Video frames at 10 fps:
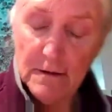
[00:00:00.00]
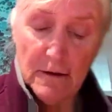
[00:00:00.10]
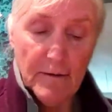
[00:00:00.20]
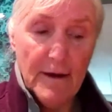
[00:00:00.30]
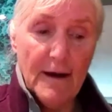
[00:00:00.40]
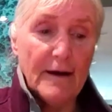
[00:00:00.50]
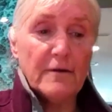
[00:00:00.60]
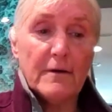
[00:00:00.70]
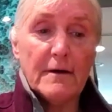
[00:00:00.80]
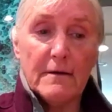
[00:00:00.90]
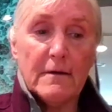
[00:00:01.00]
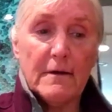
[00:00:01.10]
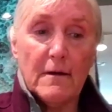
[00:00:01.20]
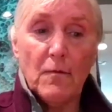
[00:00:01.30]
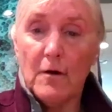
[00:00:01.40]
meet on that, you
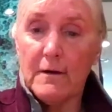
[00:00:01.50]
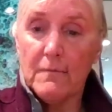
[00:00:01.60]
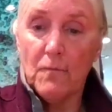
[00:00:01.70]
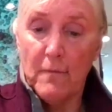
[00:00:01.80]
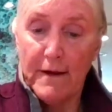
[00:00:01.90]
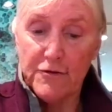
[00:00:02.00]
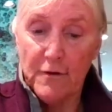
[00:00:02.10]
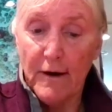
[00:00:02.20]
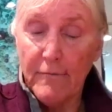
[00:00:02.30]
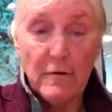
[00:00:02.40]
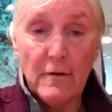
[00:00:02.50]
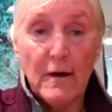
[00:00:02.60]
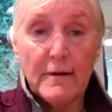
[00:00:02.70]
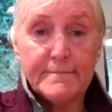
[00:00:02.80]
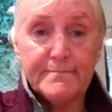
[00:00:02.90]
gotta work and travel a
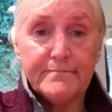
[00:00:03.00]
lot.